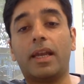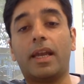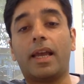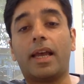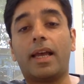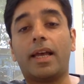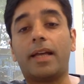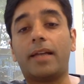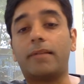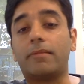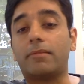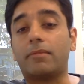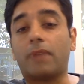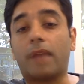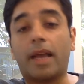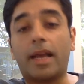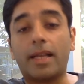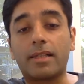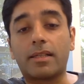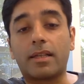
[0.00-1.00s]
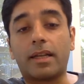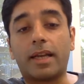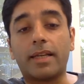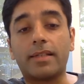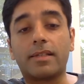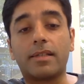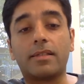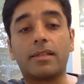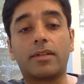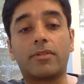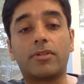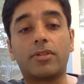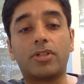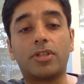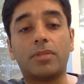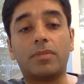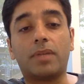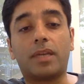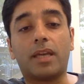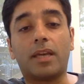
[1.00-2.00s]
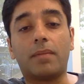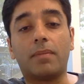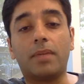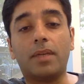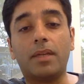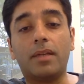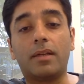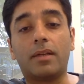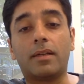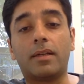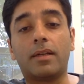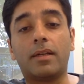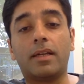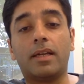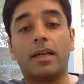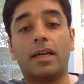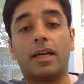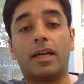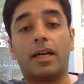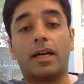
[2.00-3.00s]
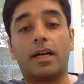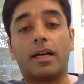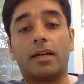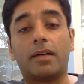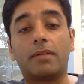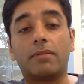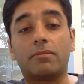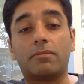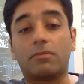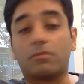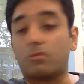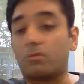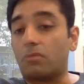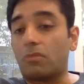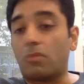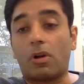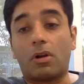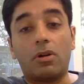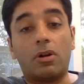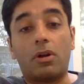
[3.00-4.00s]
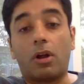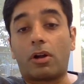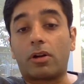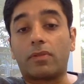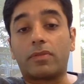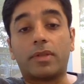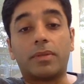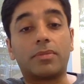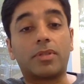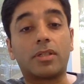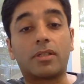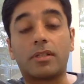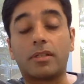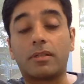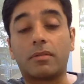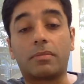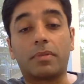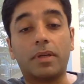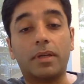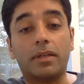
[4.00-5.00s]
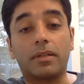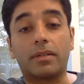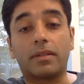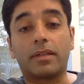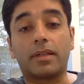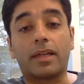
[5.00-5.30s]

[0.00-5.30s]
And as the licensing regime came in, a lot of them just disappeared.